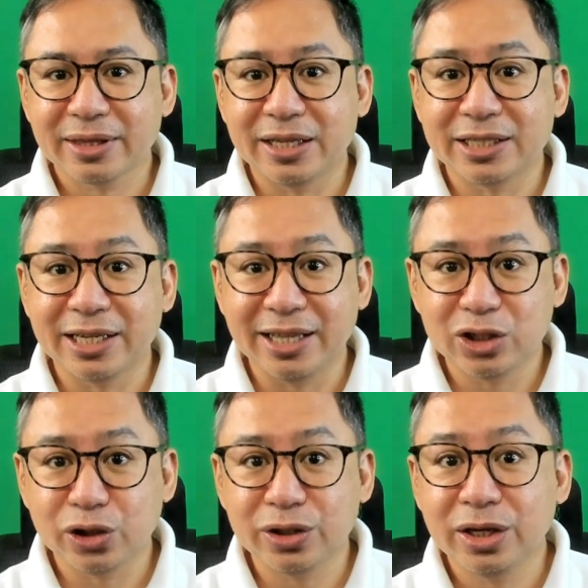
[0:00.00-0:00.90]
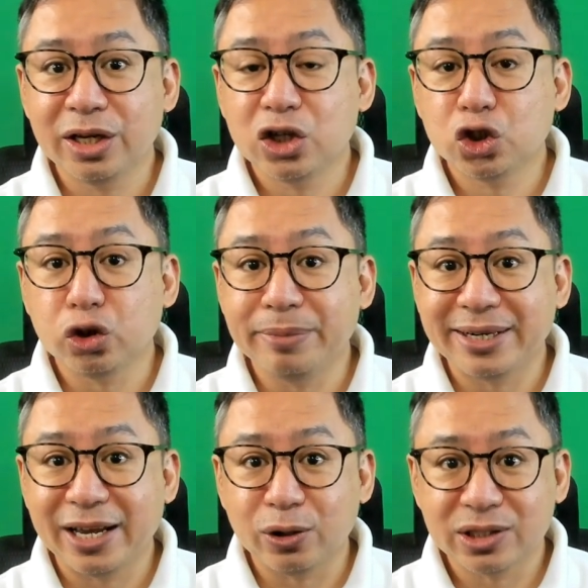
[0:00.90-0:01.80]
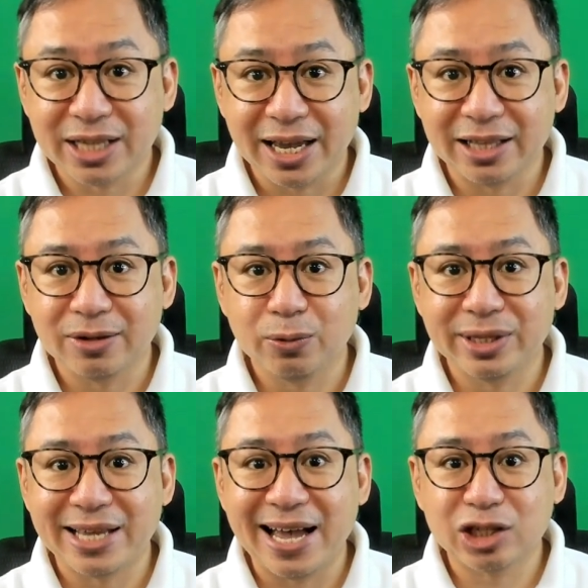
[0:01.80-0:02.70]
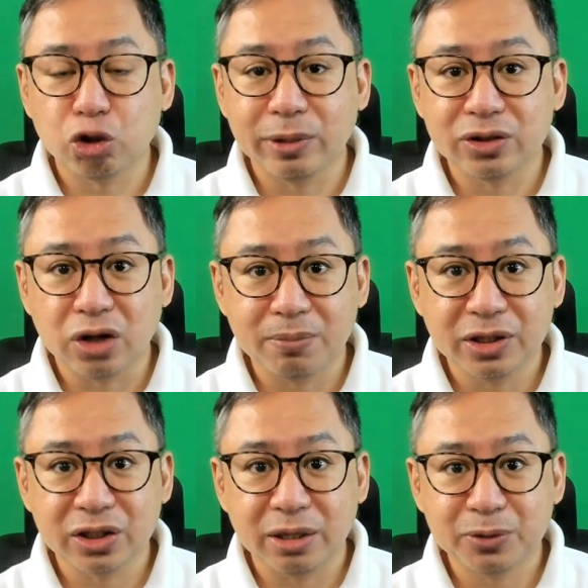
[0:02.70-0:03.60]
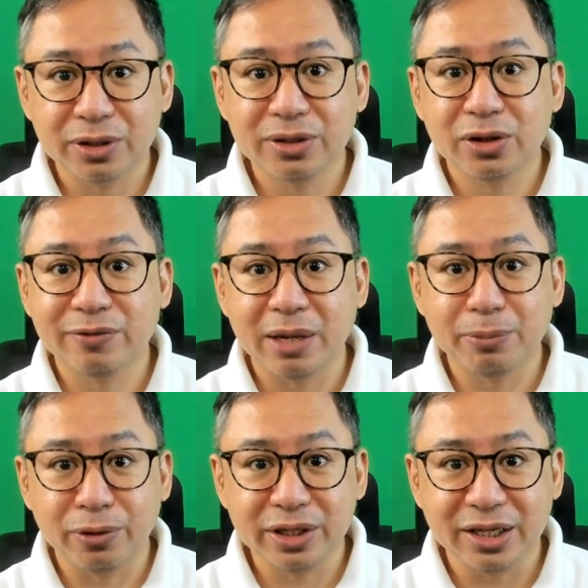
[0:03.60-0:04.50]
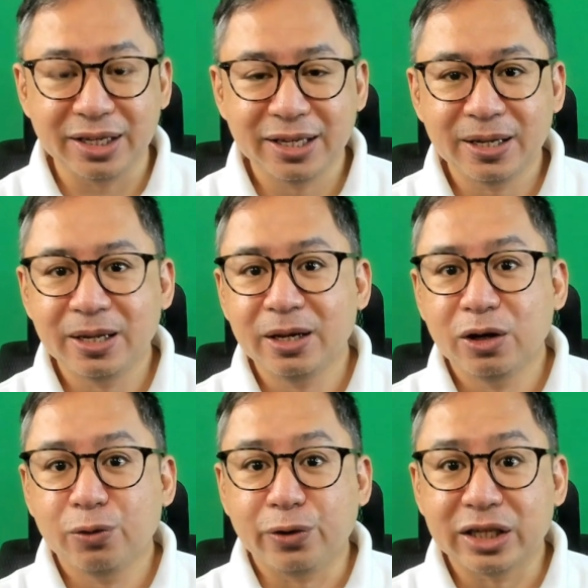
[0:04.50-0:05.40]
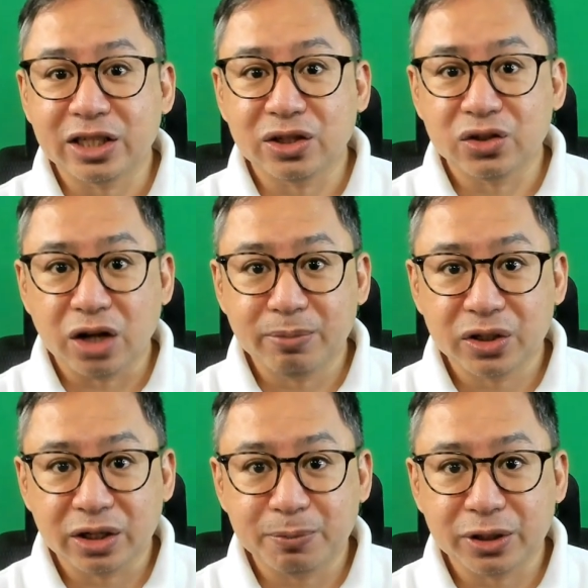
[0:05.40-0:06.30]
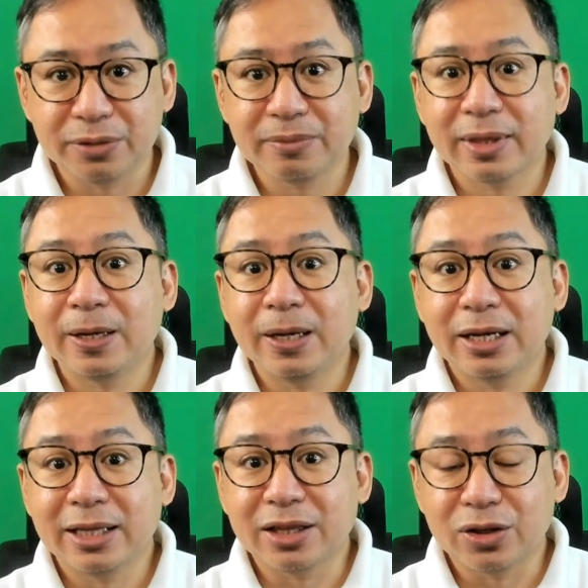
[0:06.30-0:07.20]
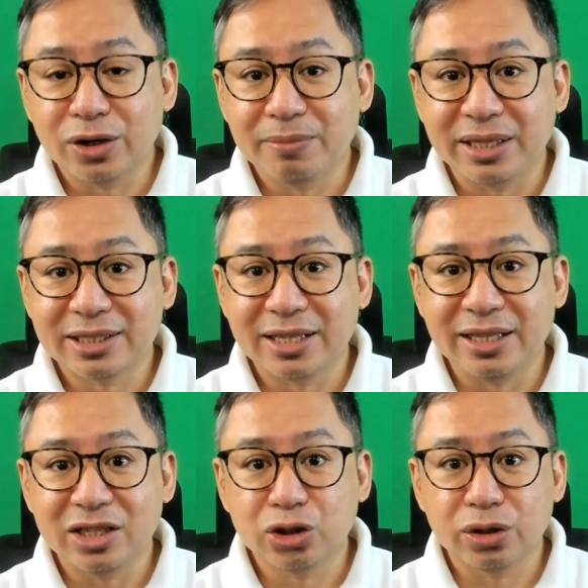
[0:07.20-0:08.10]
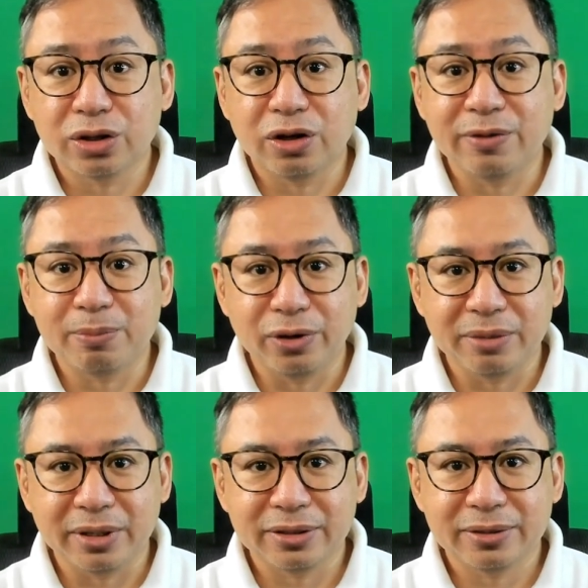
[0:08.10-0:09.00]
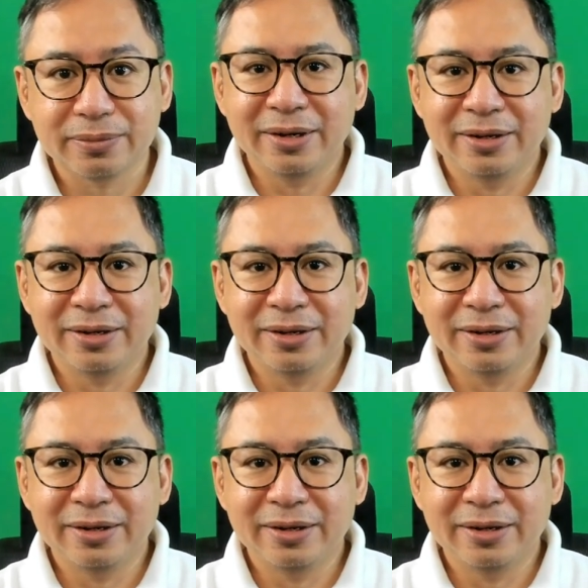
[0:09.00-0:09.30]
The designation should be reconciled with the actual job description of the employee, for it is the job description that determines the nature of employment.